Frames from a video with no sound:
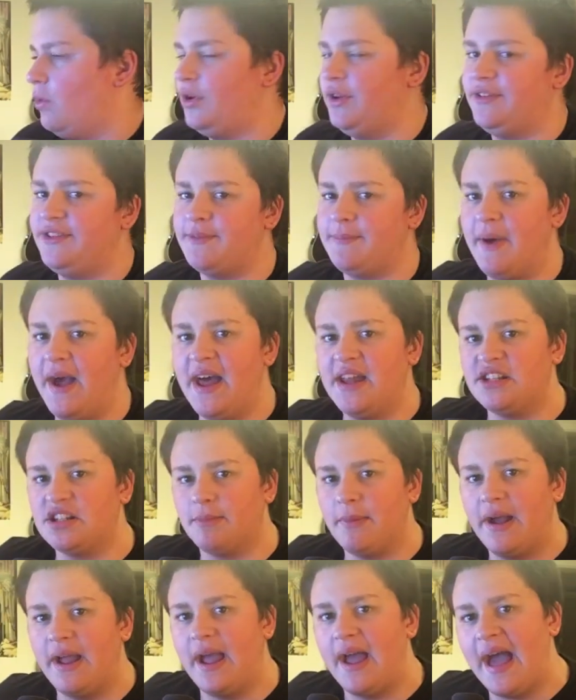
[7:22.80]
Well, it depends.
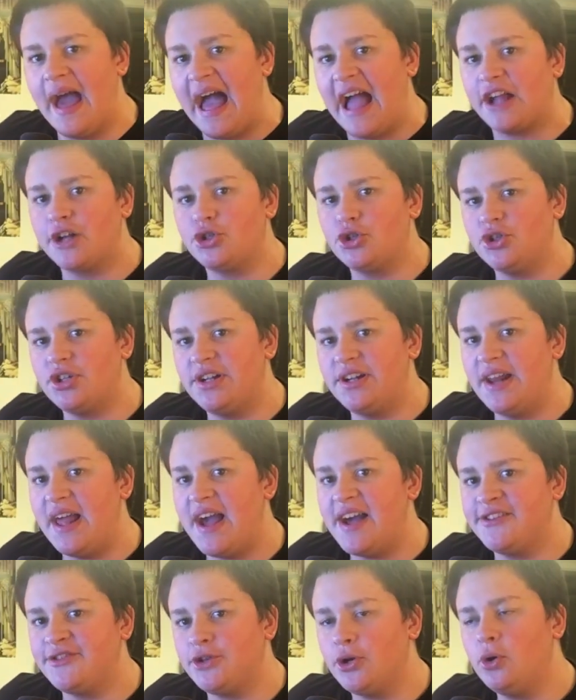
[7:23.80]
Am I actually an
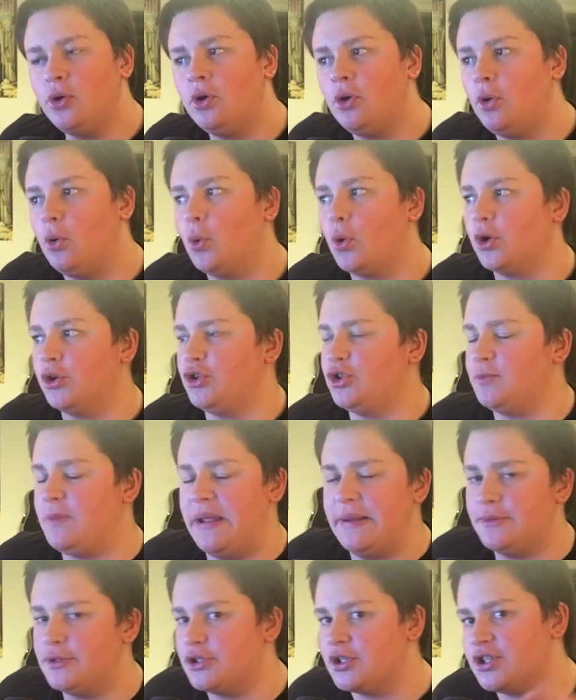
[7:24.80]
asshole, or do
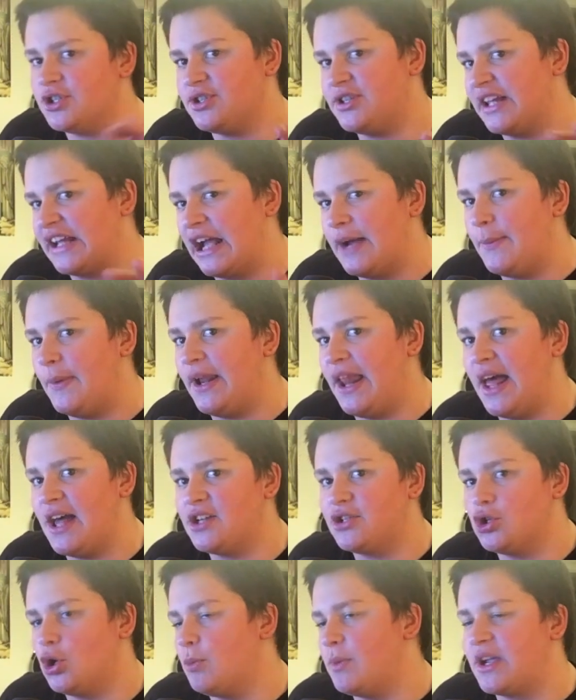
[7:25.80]
people just think I'm an
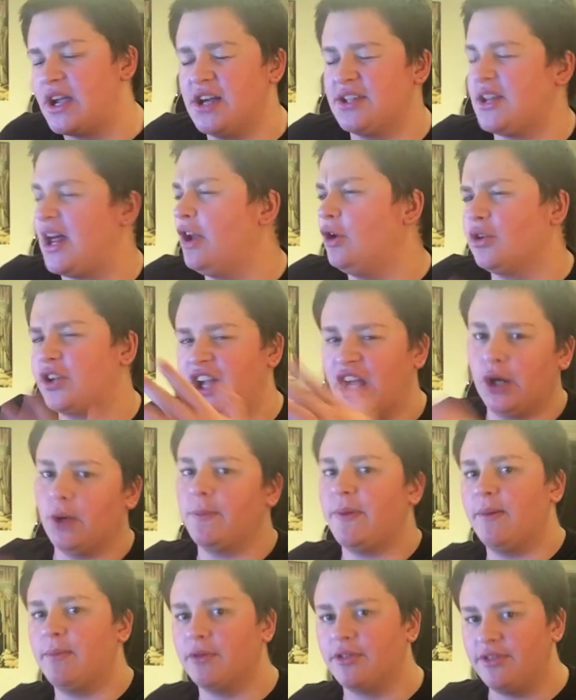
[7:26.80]
asshole? Because I don't care
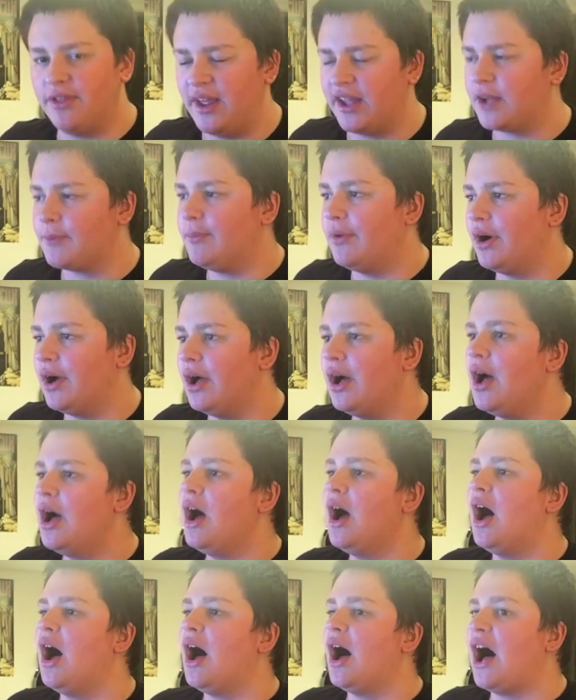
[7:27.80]
what people think, but
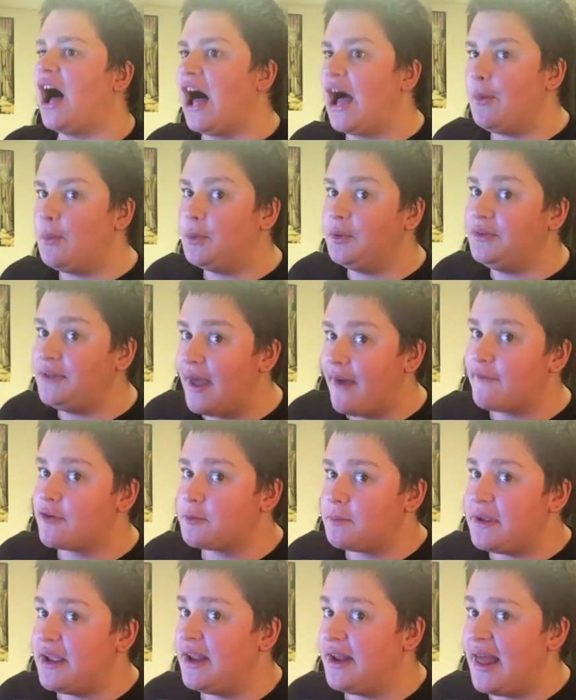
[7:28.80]
I will
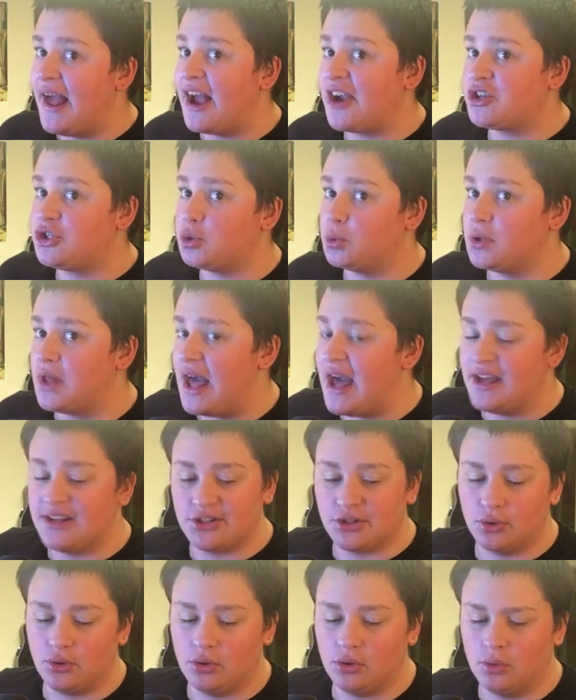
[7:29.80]
never be an actual
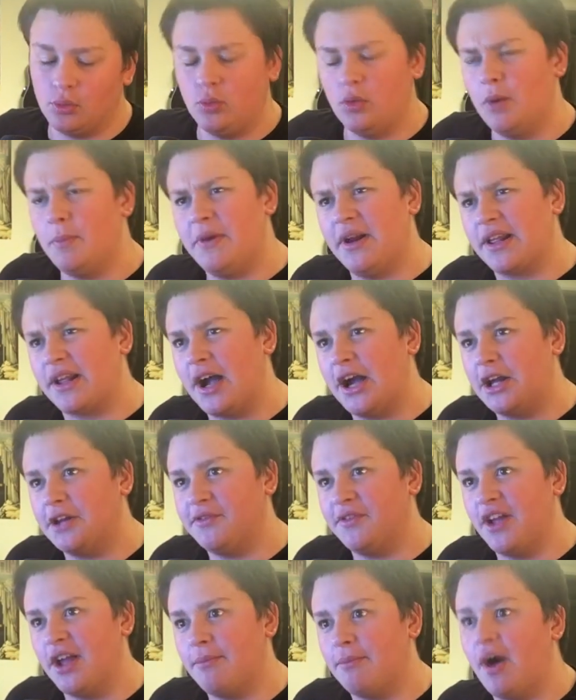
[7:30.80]
asshole. Well, I mean, I kind
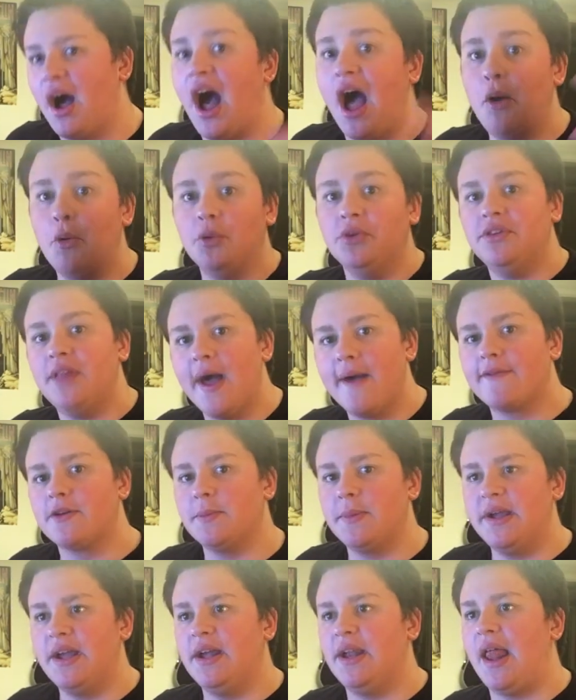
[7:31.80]
of am, but I will never
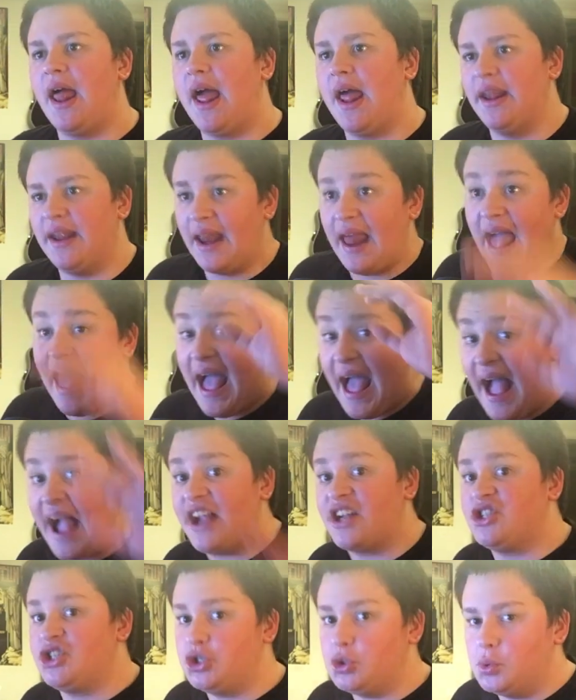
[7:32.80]
be an
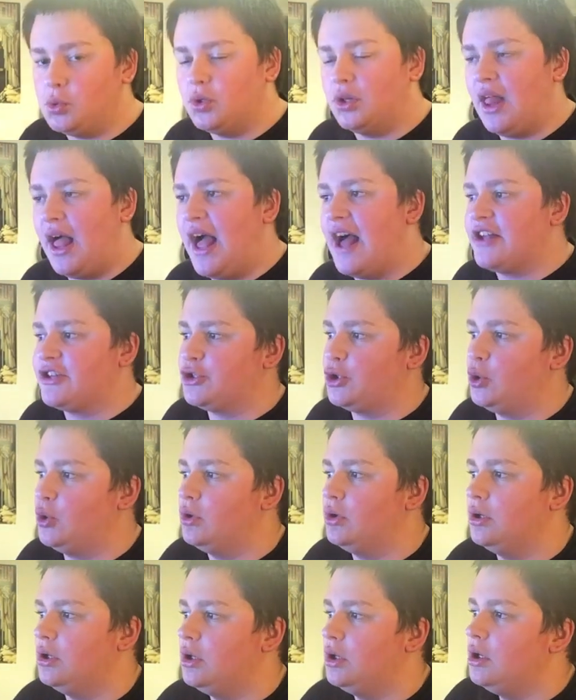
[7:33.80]
actual asshole.